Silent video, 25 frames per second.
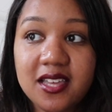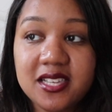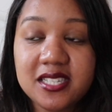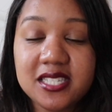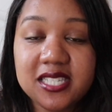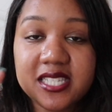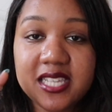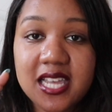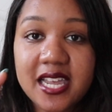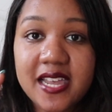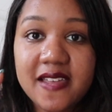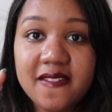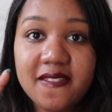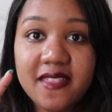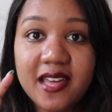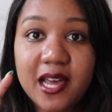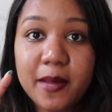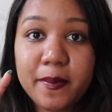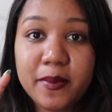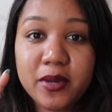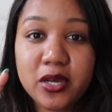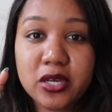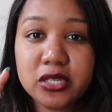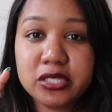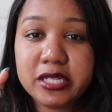I say
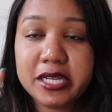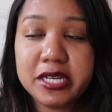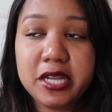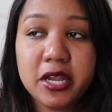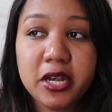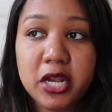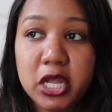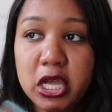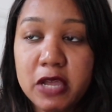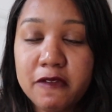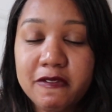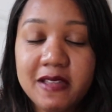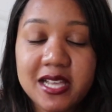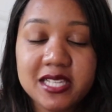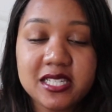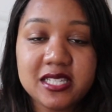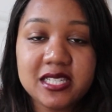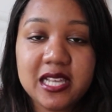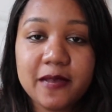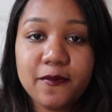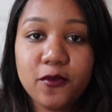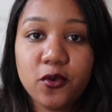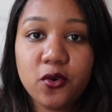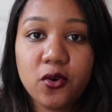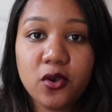that because I don't know if that's
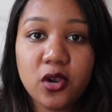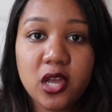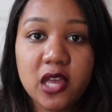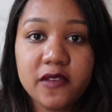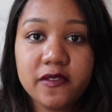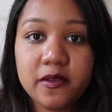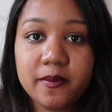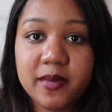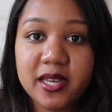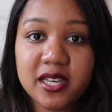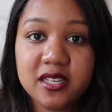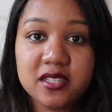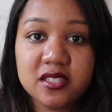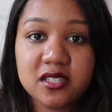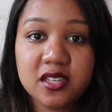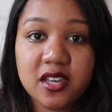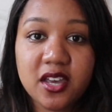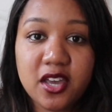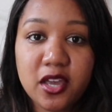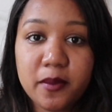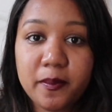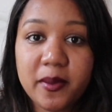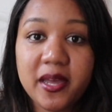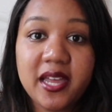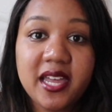the same all over
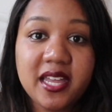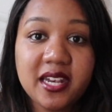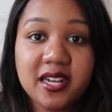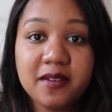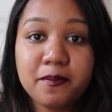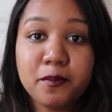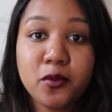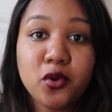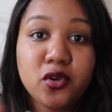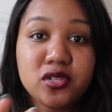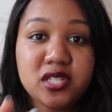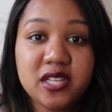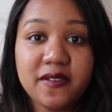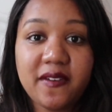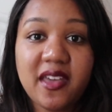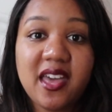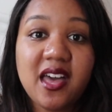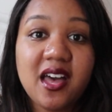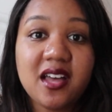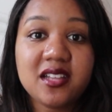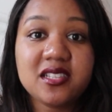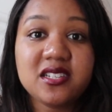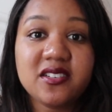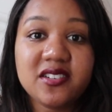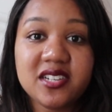Mexico, but in Puerto
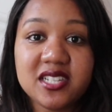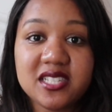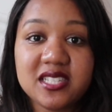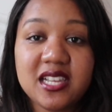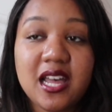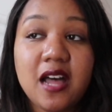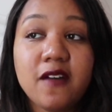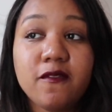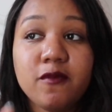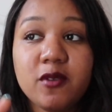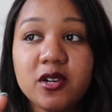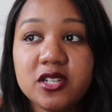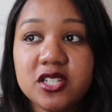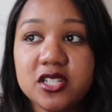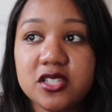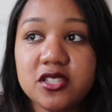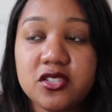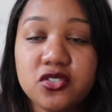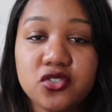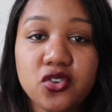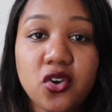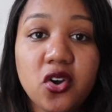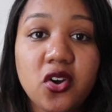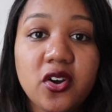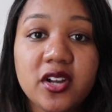Vallarta itself, which is the
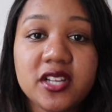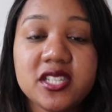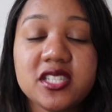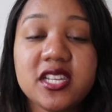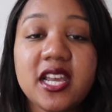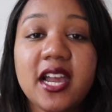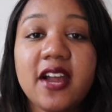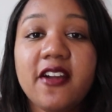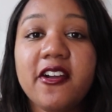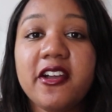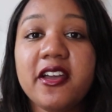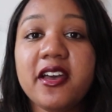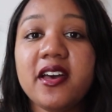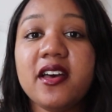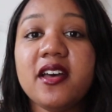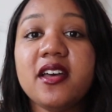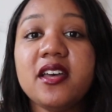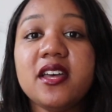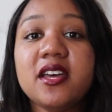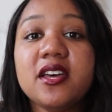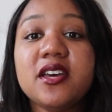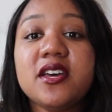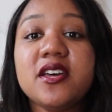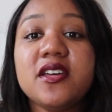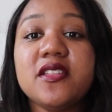tourist area,
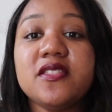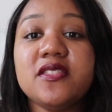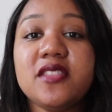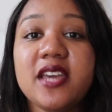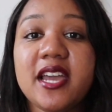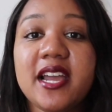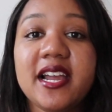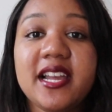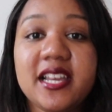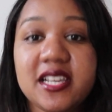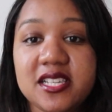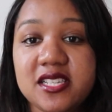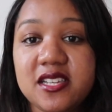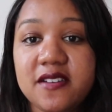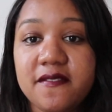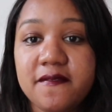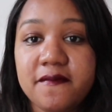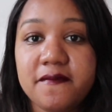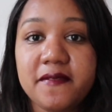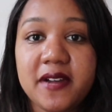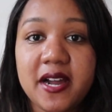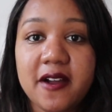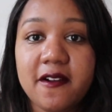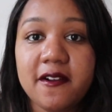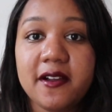there
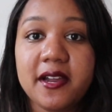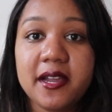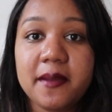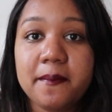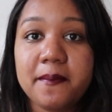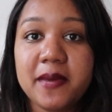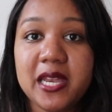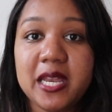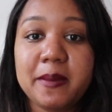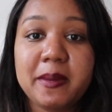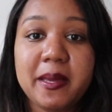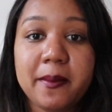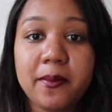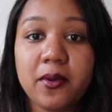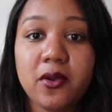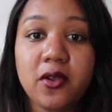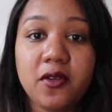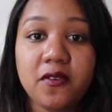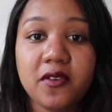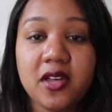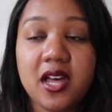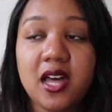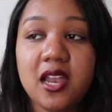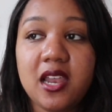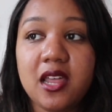isn't very many people
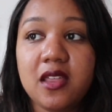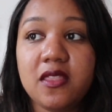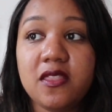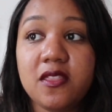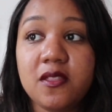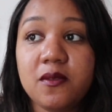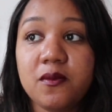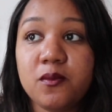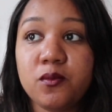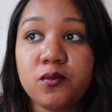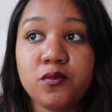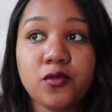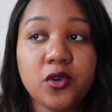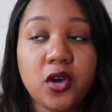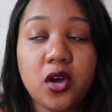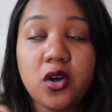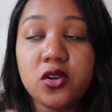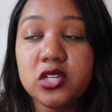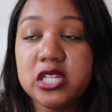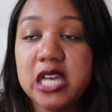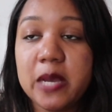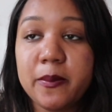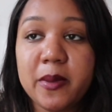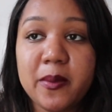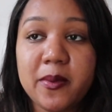of colour. The
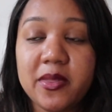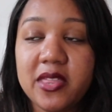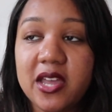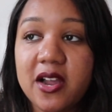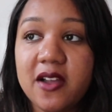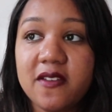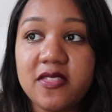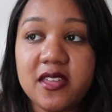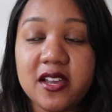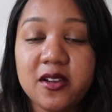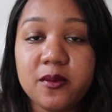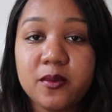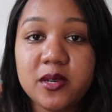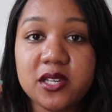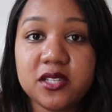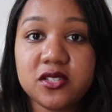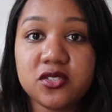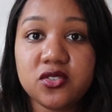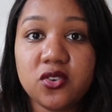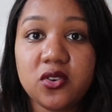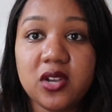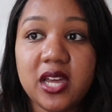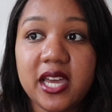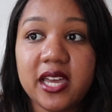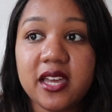whole time we were there, I think we
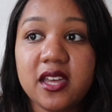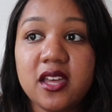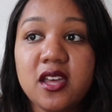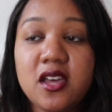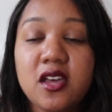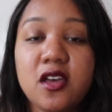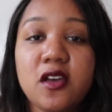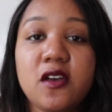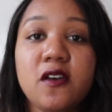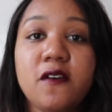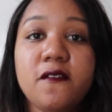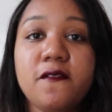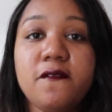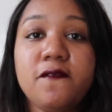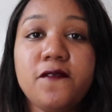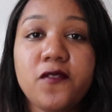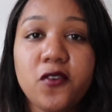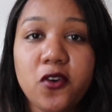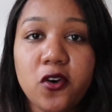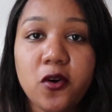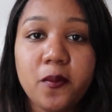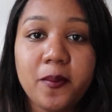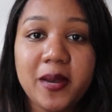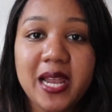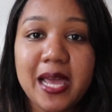saw like
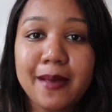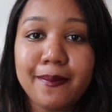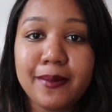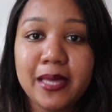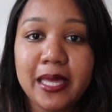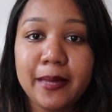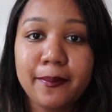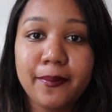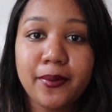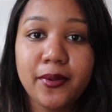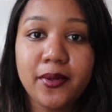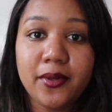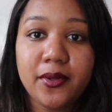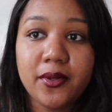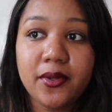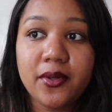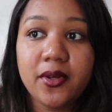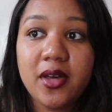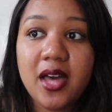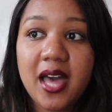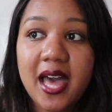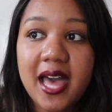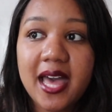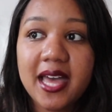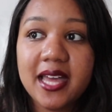4 black
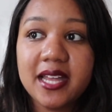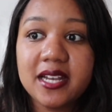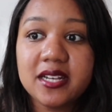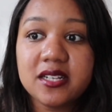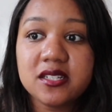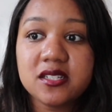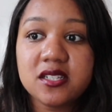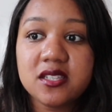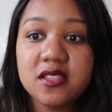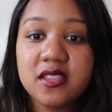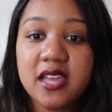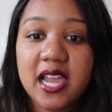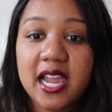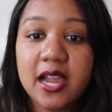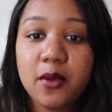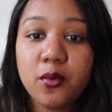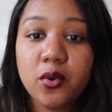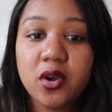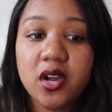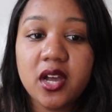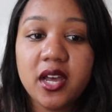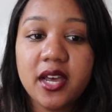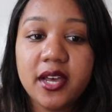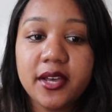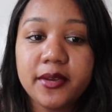people, and they
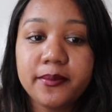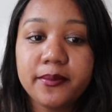were